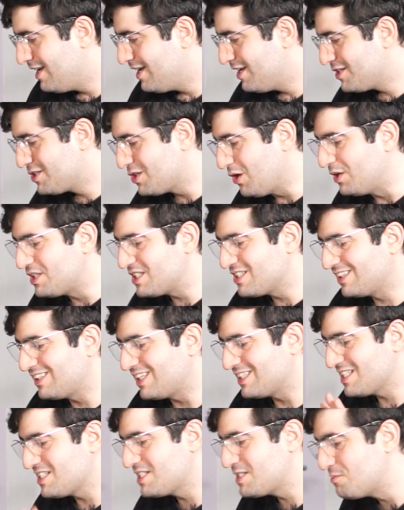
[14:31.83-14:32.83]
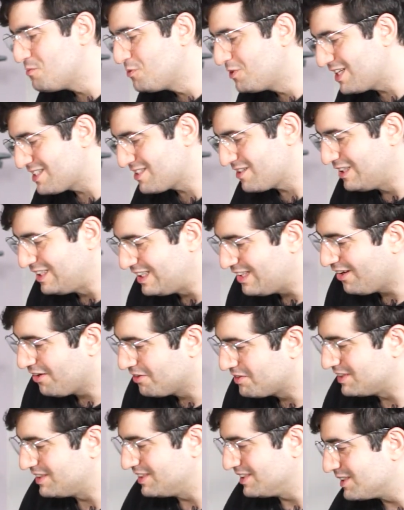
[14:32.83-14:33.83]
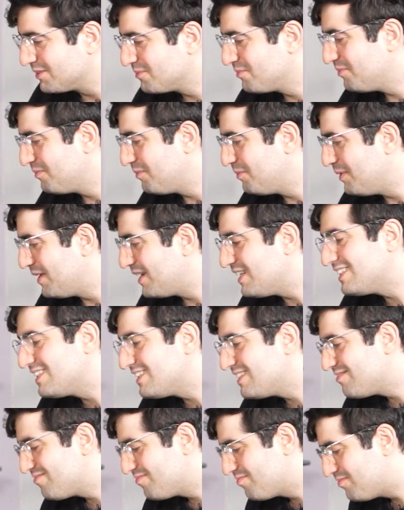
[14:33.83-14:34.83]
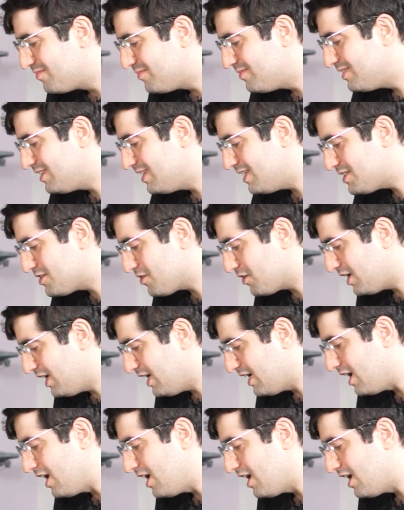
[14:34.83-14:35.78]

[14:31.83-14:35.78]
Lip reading: So it's not as smooth as I thought it is, but it's okay.